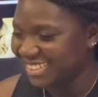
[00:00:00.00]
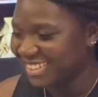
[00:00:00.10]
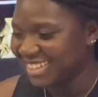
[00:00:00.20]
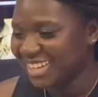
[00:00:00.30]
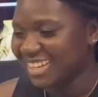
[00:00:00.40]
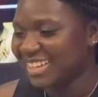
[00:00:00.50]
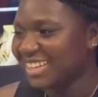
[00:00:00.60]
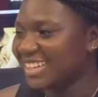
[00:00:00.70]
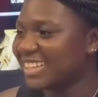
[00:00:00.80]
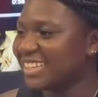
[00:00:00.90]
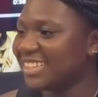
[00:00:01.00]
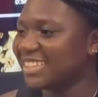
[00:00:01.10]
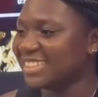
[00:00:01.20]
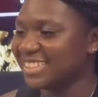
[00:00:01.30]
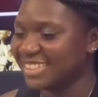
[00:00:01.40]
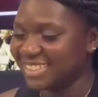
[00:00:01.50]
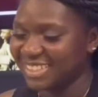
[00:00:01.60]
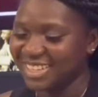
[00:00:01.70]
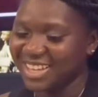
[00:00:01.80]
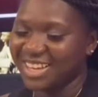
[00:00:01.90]

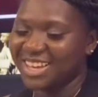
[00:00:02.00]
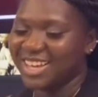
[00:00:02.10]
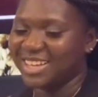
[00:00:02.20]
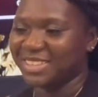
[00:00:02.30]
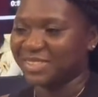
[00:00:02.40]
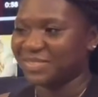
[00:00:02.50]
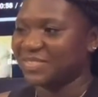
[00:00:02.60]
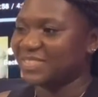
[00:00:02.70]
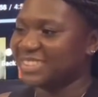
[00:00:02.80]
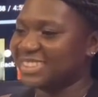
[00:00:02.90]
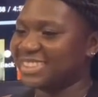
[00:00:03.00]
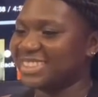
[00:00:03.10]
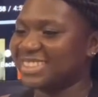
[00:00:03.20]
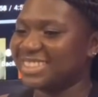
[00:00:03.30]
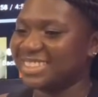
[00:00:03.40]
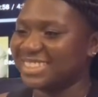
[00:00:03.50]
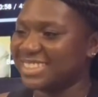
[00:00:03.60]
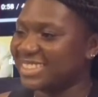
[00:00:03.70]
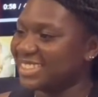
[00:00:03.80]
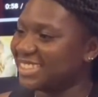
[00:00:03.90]

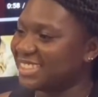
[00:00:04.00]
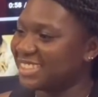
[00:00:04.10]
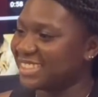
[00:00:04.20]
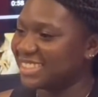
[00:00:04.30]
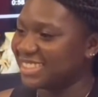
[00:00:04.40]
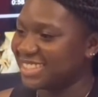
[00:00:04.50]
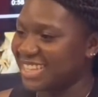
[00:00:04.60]
(silent)